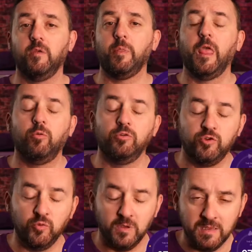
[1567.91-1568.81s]
I want
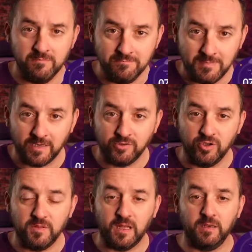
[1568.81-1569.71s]
you to imagine
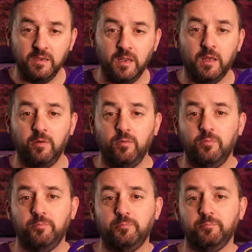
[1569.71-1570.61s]
that now.
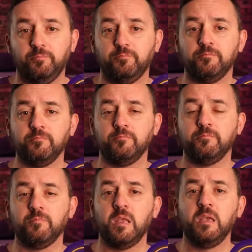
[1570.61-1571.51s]

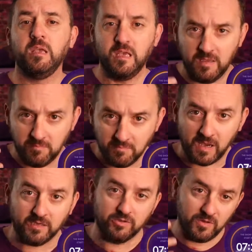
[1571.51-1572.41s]

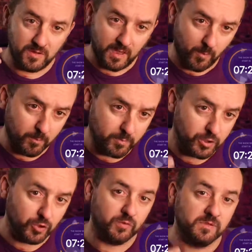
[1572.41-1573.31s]
Imagine that
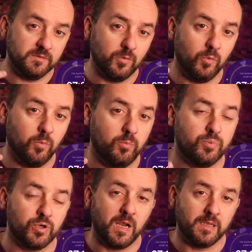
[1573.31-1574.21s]
beautiful,
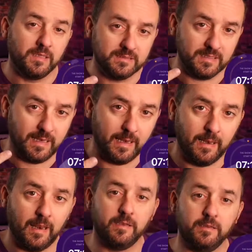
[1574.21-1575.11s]
bright
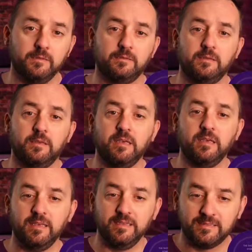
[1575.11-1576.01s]
light
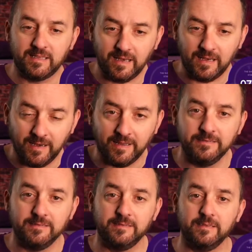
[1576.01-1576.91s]
is
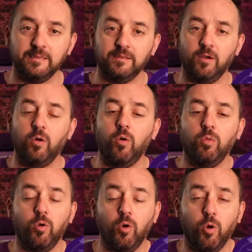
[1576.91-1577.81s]
cleansing all
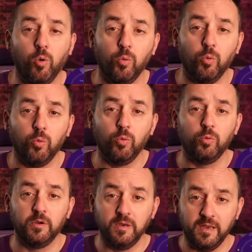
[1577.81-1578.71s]
the old
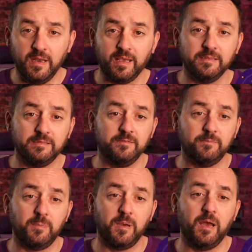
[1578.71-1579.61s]
negative
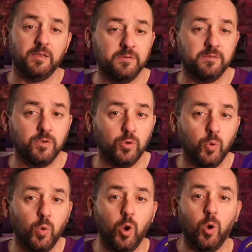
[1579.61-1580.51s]
parts of you
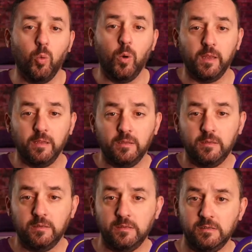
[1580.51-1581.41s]
away.
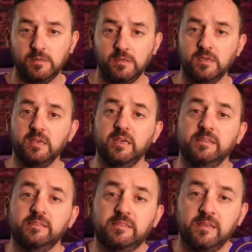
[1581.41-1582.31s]

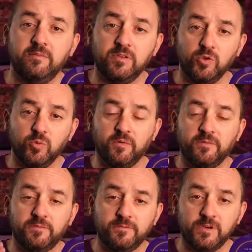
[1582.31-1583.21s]
It's giving you a
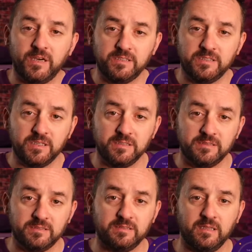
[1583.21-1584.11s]
fresh
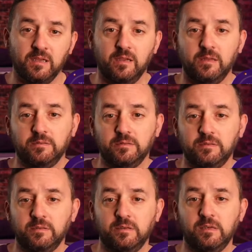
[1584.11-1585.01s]
start.
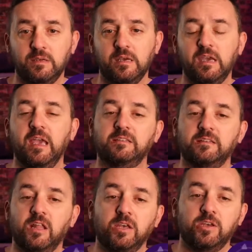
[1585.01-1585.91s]
It's
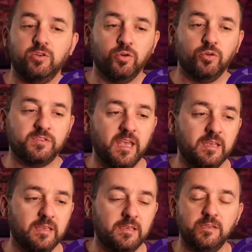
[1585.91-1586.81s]
like you're
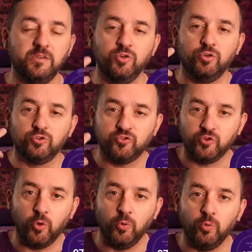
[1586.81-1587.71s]
taking your
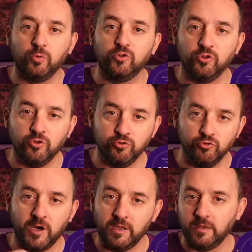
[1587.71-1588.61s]
soul to the
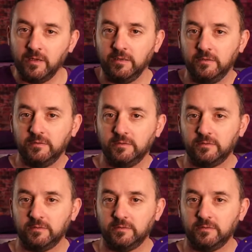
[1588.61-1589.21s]
dry cleaners.